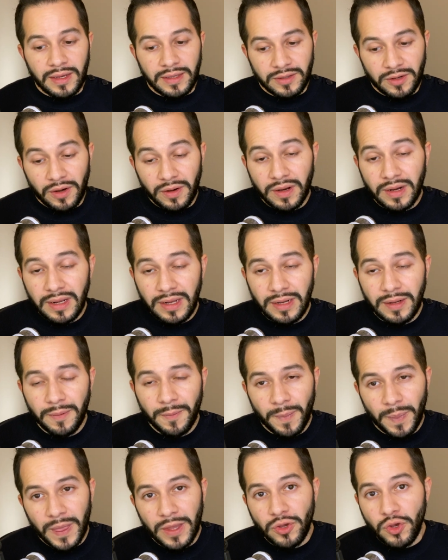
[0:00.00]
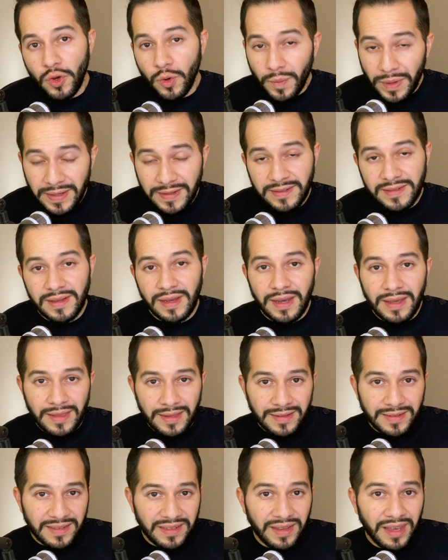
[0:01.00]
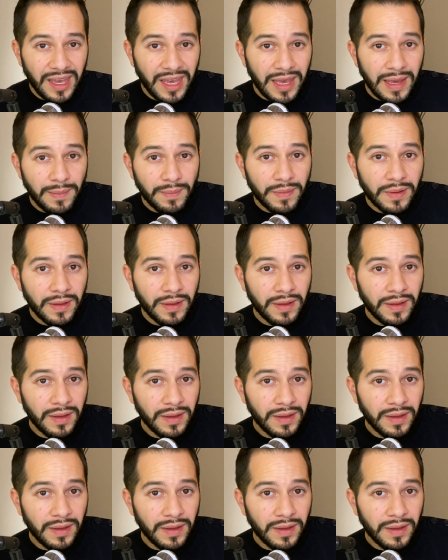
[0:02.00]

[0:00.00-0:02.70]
targeting, you may say, the same